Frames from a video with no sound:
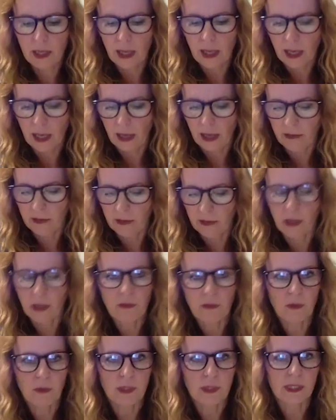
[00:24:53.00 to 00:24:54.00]
having
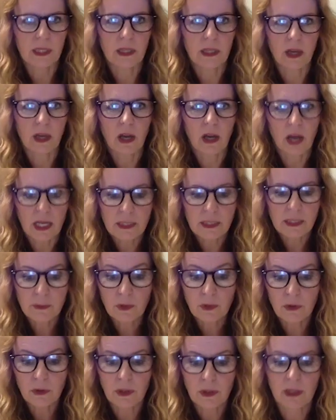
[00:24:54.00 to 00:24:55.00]
loved ones in the
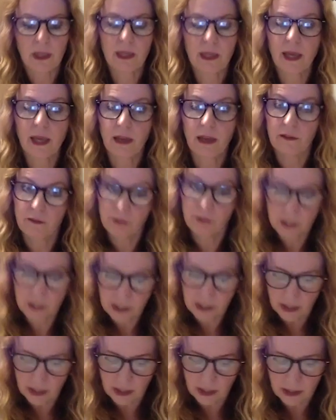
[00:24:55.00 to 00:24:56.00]
hospital that they can't
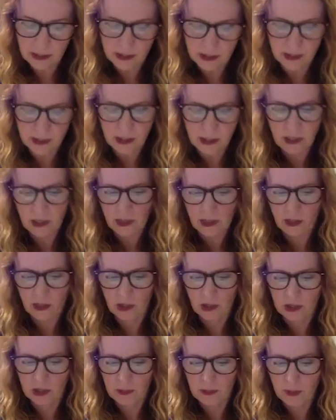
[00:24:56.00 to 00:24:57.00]
visit.
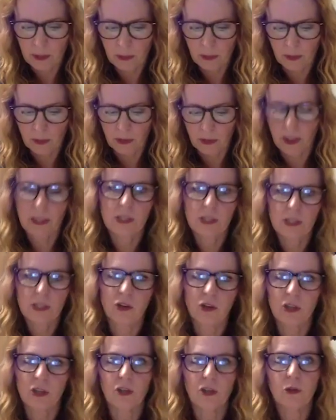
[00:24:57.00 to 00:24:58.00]
There's people that
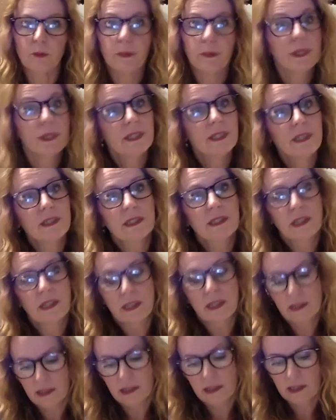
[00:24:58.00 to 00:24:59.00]
started new
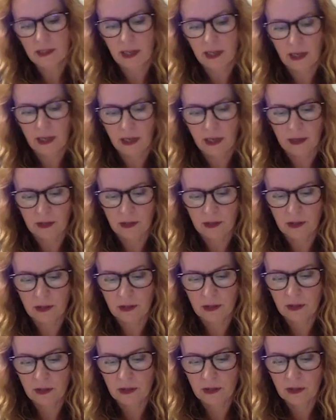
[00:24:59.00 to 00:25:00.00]
businesses that
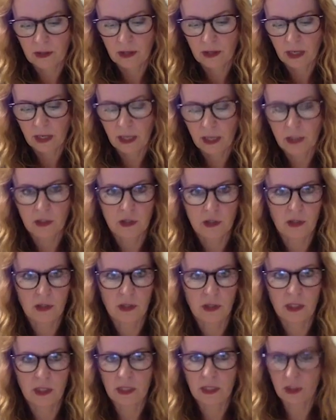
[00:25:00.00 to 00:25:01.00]

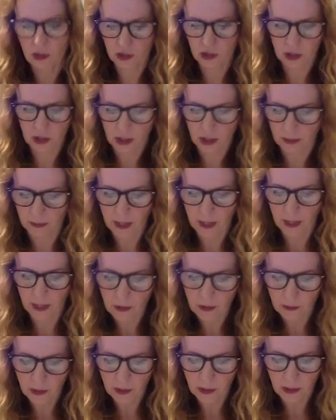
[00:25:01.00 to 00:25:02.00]
this all shut them
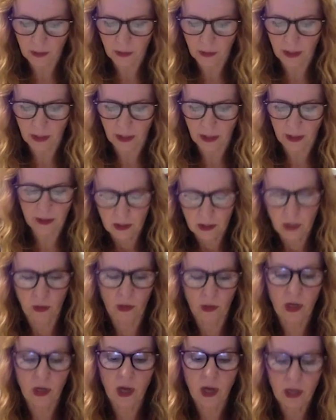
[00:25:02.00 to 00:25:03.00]
down right away. You
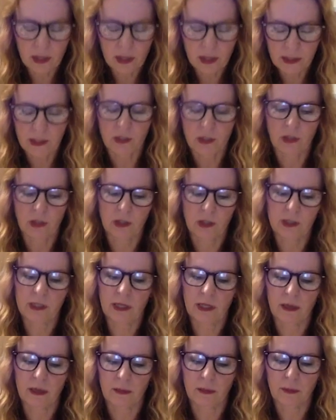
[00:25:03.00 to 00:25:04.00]
know, concerts
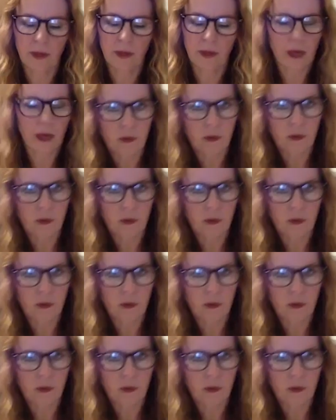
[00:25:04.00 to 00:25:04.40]
and piano